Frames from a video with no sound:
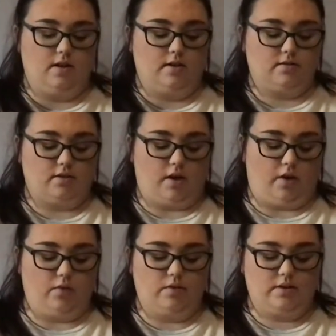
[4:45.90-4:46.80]
so
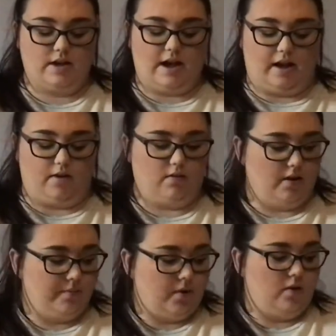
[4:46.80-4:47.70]
now I'm
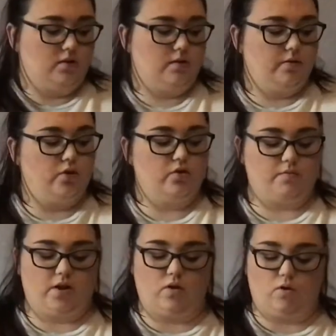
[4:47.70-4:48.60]
going to use my
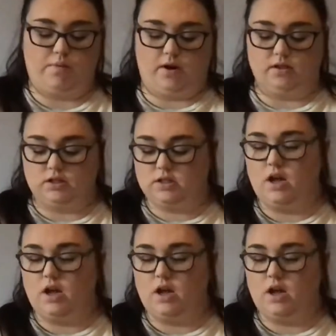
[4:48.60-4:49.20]
hole punch.